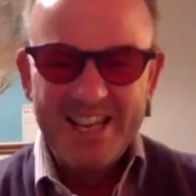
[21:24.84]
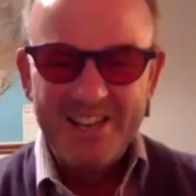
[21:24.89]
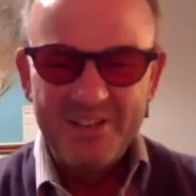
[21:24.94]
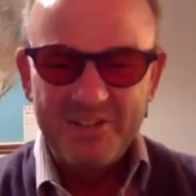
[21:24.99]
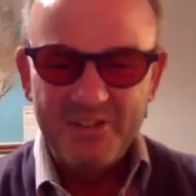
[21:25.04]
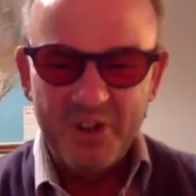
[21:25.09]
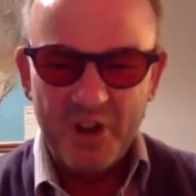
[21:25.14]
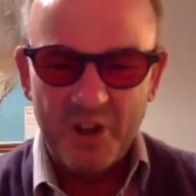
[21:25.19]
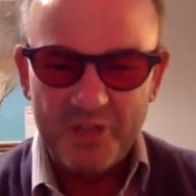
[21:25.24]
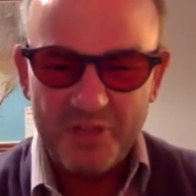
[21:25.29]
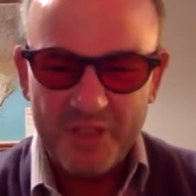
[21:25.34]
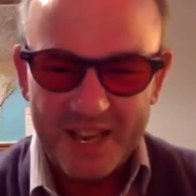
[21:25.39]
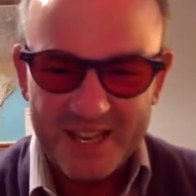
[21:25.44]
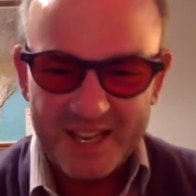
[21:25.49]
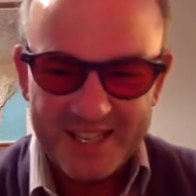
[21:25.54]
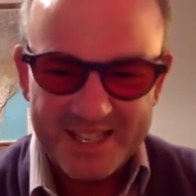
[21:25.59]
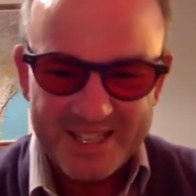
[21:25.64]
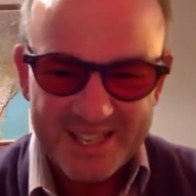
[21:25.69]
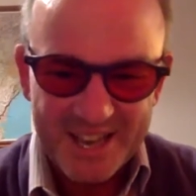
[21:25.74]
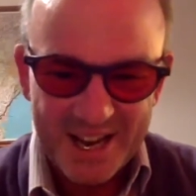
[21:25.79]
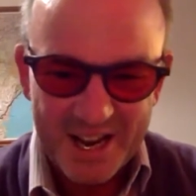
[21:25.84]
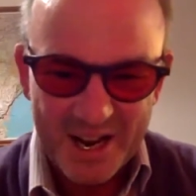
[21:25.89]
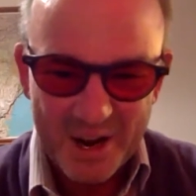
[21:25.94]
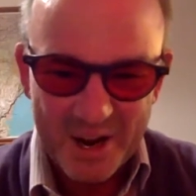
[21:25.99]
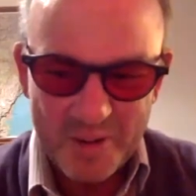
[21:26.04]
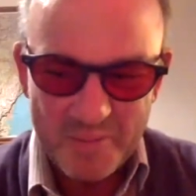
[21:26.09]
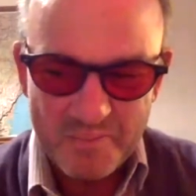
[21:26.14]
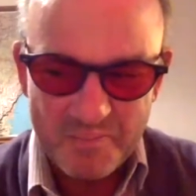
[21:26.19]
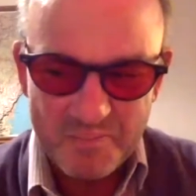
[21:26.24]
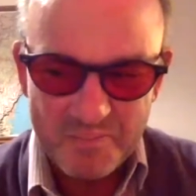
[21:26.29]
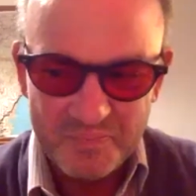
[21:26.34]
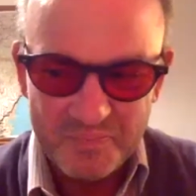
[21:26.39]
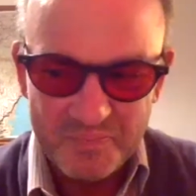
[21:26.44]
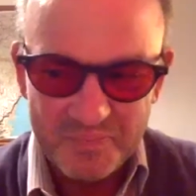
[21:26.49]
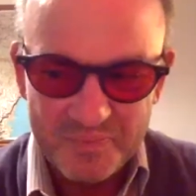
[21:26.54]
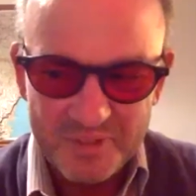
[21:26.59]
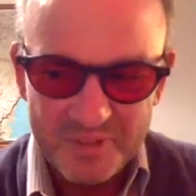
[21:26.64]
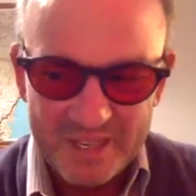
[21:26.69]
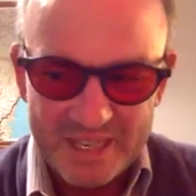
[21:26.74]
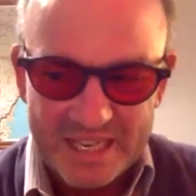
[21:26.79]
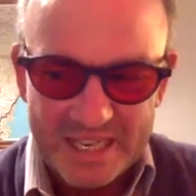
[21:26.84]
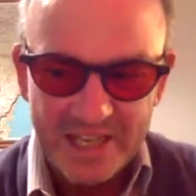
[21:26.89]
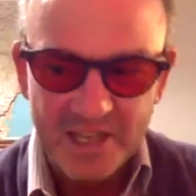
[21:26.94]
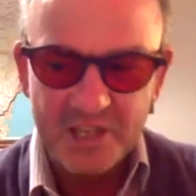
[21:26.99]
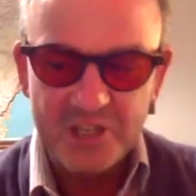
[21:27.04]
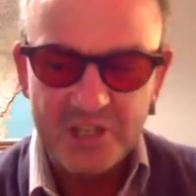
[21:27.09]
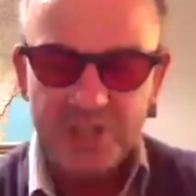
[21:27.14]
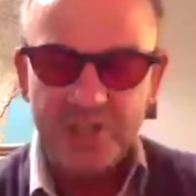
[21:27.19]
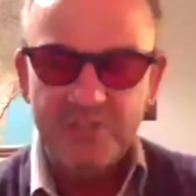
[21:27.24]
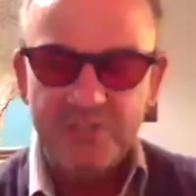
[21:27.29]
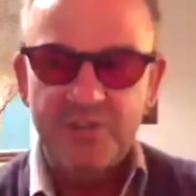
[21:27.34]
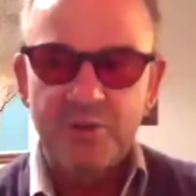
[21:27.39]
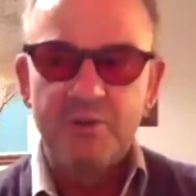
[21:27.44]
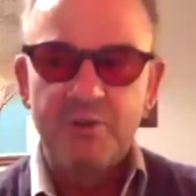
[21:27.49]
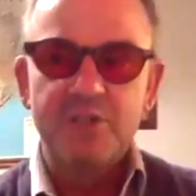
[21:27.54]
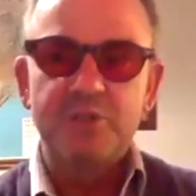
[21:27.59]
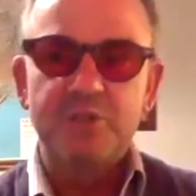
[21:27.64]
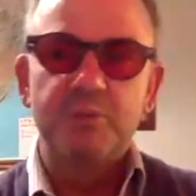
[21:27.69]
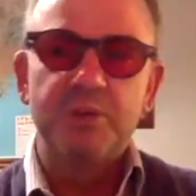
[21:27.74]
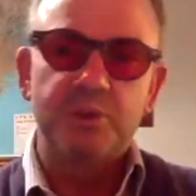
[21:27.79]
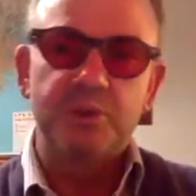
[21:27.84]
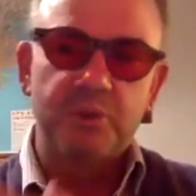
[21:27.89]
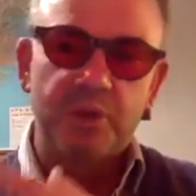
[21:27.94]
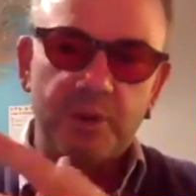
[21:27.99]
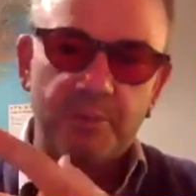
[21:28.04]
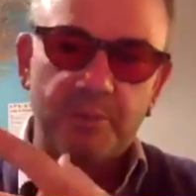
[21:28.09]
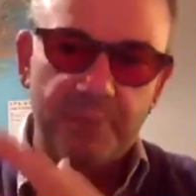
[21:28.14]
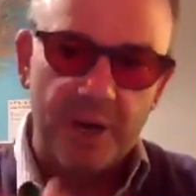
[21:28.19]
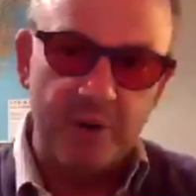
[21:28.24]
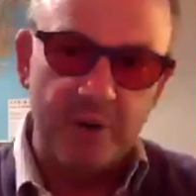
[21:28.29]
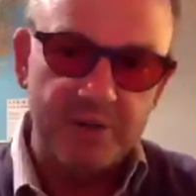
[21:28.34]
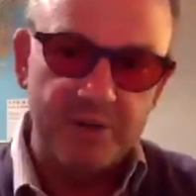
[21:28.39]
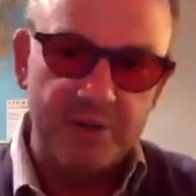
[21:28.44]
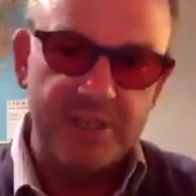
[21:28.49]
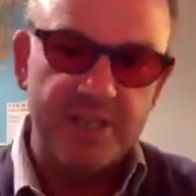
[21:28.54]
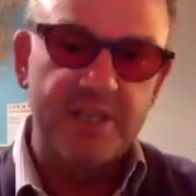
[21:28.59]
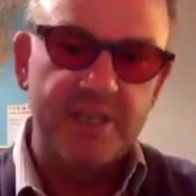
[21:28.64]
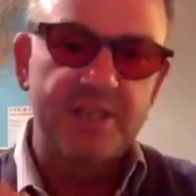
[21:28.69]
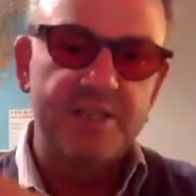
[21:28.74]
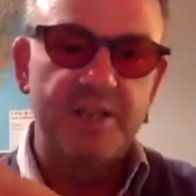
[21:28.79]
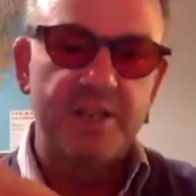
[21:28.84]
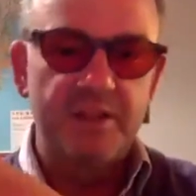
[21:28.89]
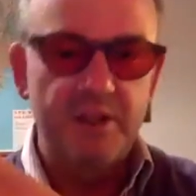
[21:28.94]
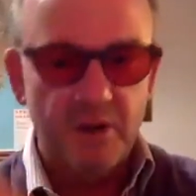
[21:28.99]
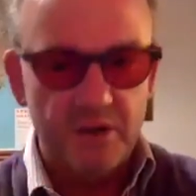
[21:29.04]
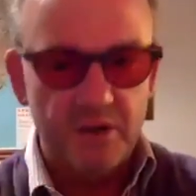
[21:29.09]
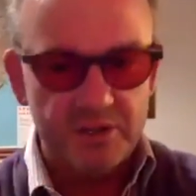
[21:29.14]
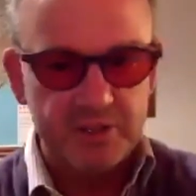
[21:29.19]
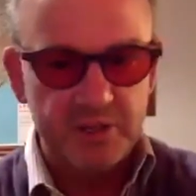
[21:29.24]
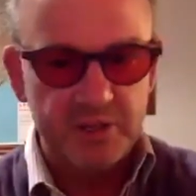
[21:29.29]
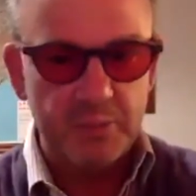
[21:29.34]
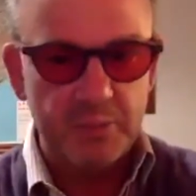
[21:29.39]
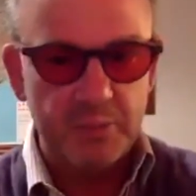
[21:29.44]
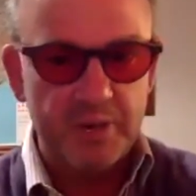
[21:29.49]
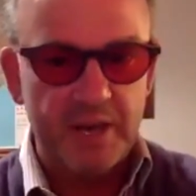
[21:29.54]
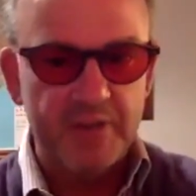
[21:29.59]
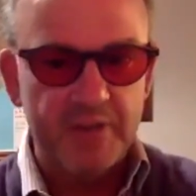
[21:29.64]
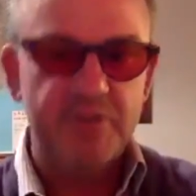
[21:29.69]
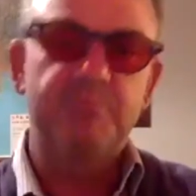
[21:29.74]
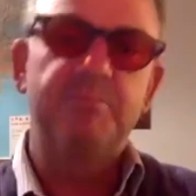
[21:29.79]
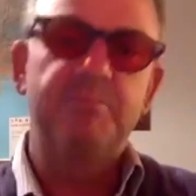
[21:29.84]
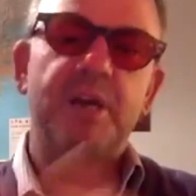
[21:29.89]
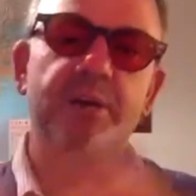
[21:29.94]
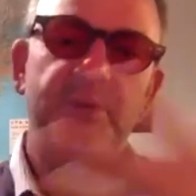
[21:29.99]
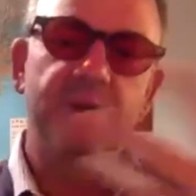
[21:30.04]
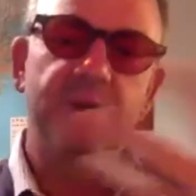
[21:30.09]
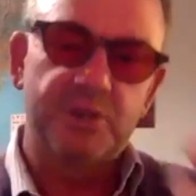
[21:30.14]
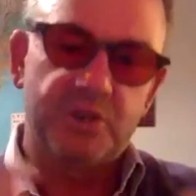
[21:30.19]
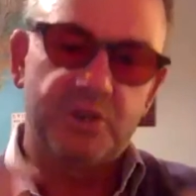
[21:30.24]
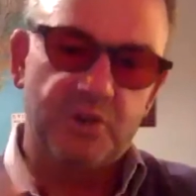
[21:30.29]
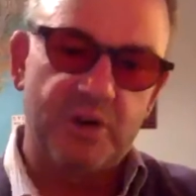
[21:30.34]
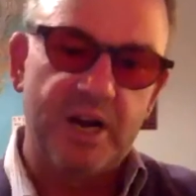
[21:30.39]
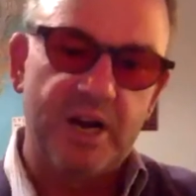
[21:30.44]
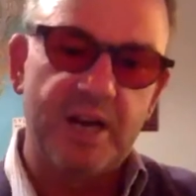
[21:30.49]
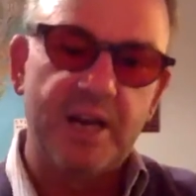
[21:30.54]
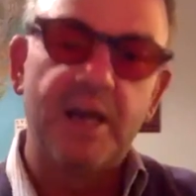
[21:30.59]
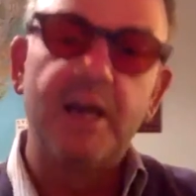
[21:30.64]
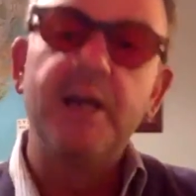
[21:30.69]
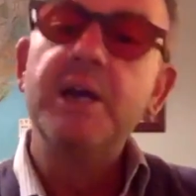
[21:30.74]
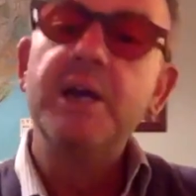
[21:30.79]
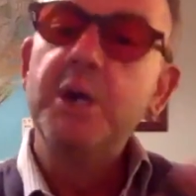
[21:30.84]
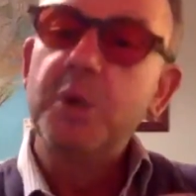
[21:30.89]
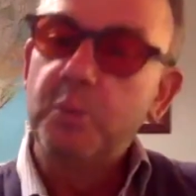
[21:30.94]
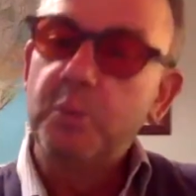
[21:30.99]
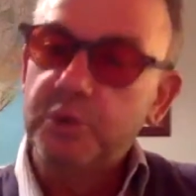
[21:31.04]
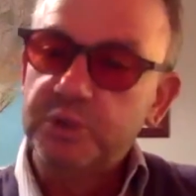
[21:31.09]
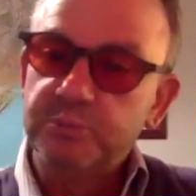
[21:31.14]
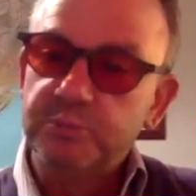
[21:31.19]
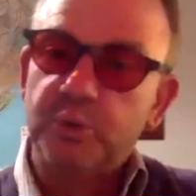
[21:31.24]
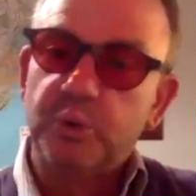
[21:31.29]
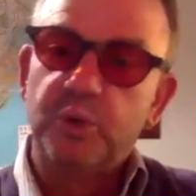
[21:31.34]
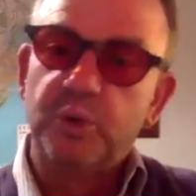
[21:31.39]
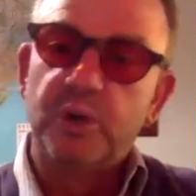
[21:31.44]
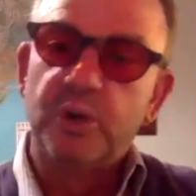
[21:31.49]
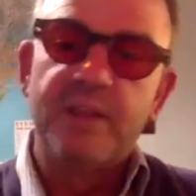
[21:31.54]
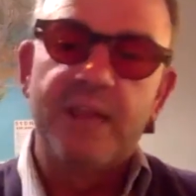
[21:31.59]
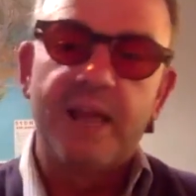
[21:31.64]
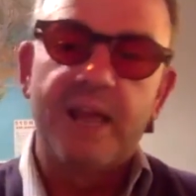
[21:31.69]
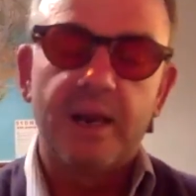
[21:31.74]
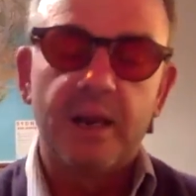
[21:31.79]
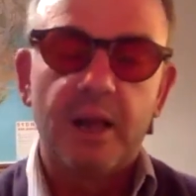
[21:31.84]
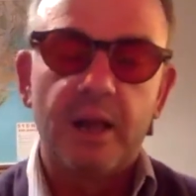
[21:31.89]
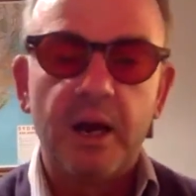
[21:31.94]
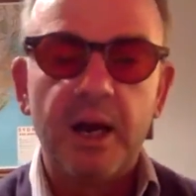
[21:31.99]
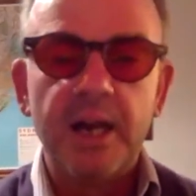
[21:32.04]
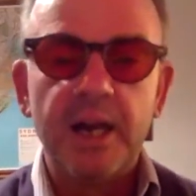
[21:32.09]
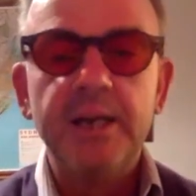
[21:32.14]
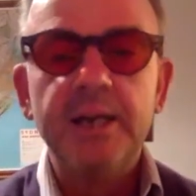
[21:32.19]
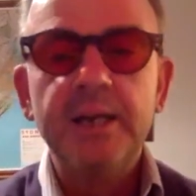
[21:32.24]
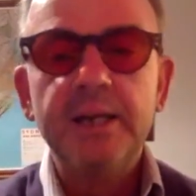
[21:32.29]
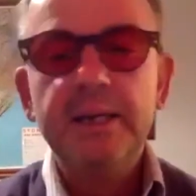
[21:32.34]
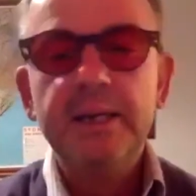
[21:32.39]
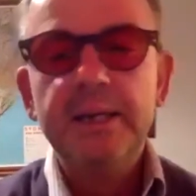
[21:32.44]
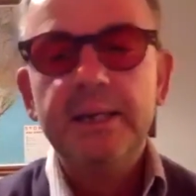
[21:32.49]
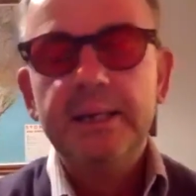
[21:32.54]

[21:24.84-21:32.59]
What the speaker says: you've got that English influence, which were the bone setters and the osteopaths. Maybe Australia was more on that line.